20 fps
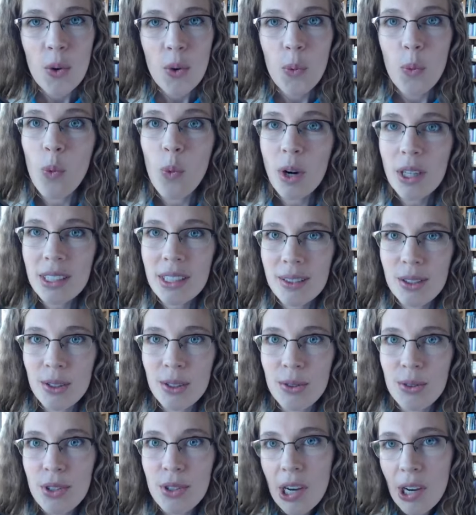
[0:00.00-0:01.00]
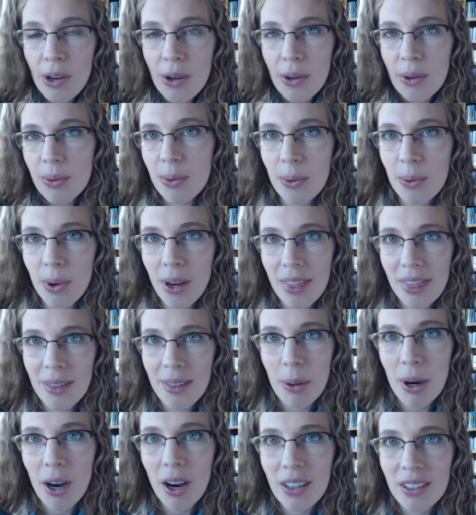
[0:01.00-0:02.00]
Once you know what the
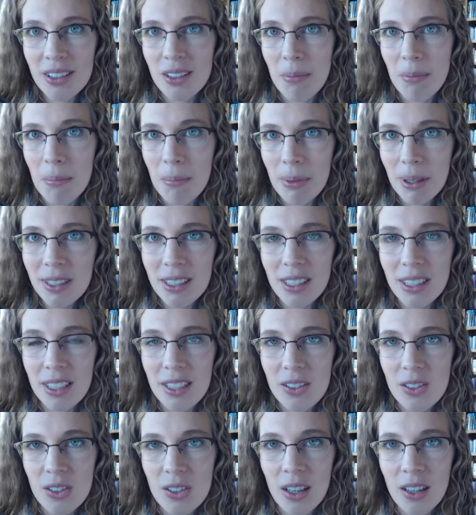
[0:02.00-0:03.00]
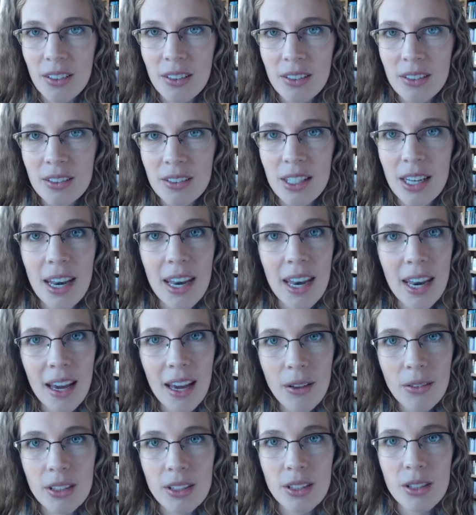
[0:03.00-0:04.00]
possibilities are,
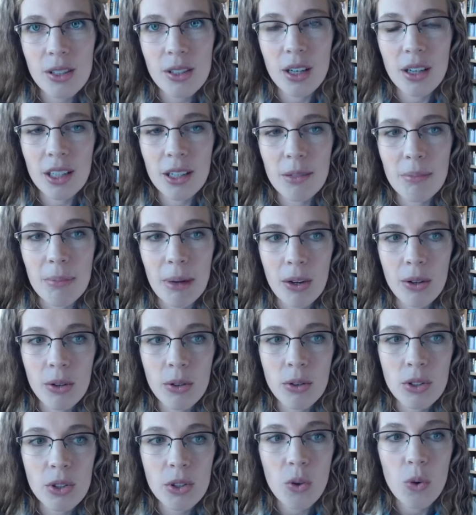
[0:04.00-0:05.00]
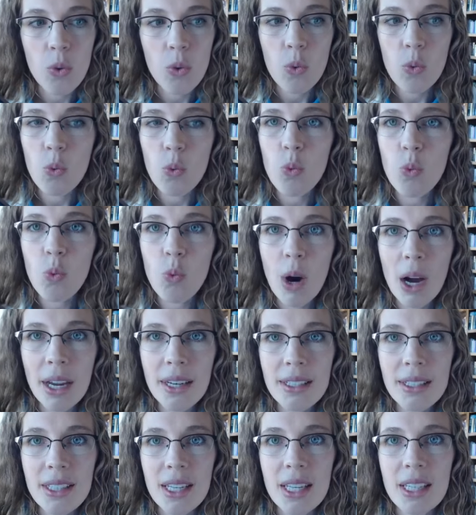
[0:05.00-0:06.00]
now let's talk about
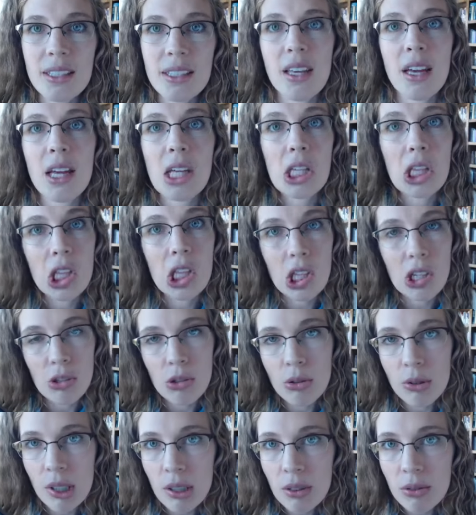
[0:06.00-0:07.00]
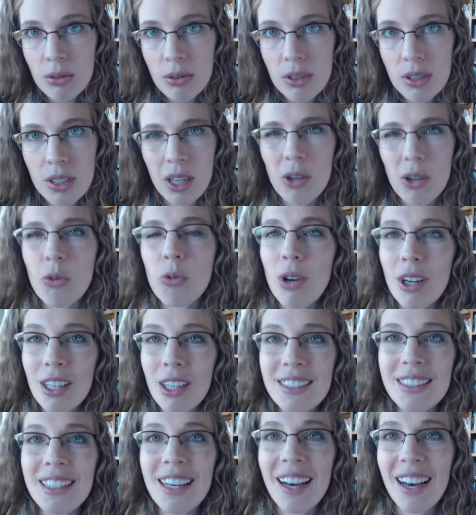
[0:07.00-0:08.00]
what is a low dose and what
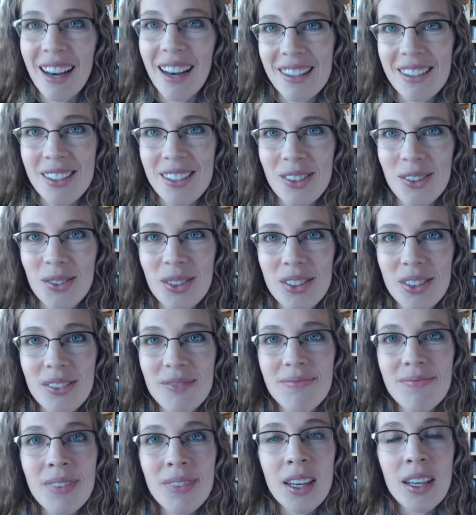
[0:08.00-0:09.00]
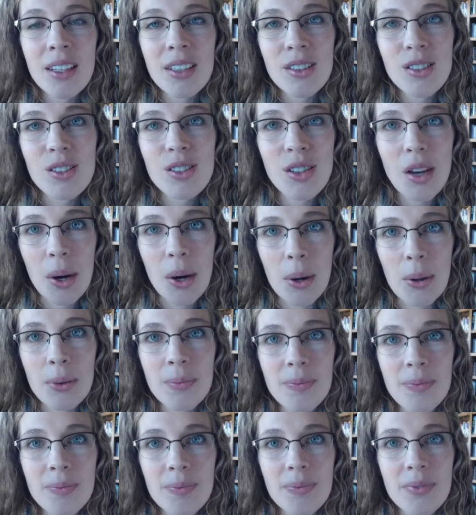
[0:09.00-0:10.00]
is a high dose.
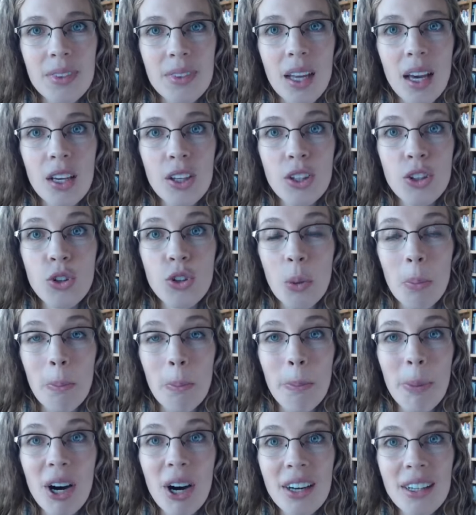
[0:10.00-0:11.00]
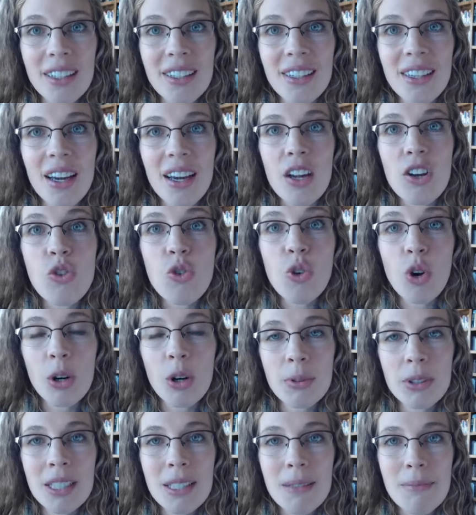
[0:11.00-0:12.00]
So, your body
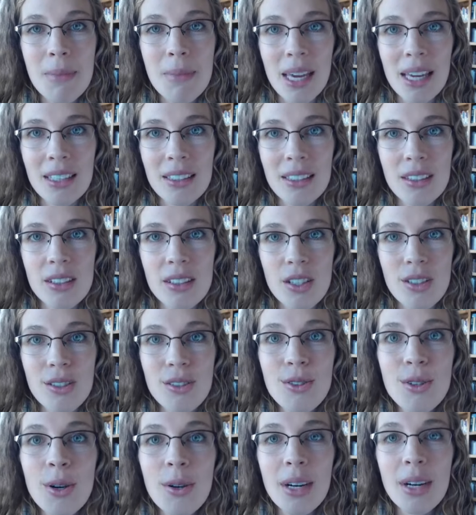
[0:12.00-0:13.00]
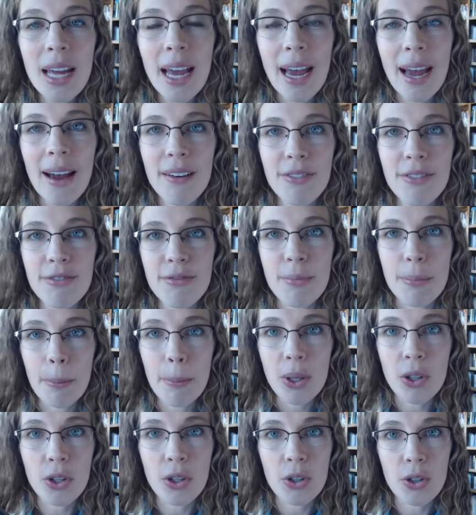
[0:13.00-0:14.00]
normally makes 2.5
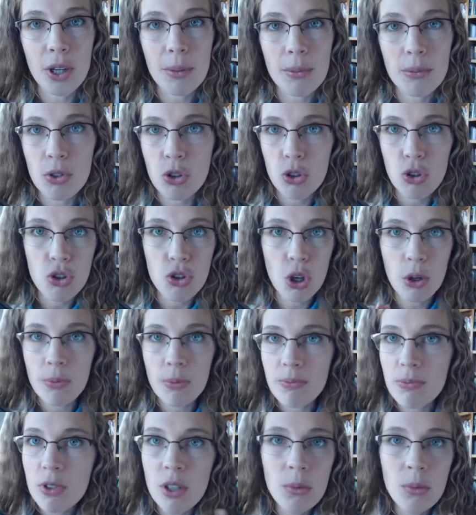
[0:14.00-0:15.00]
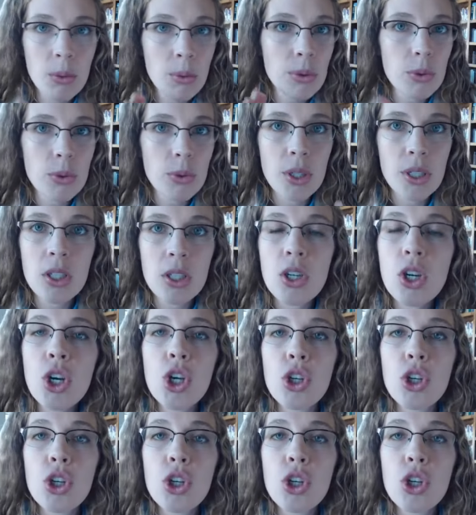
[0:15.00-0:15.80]
milligrams or so, somewhere between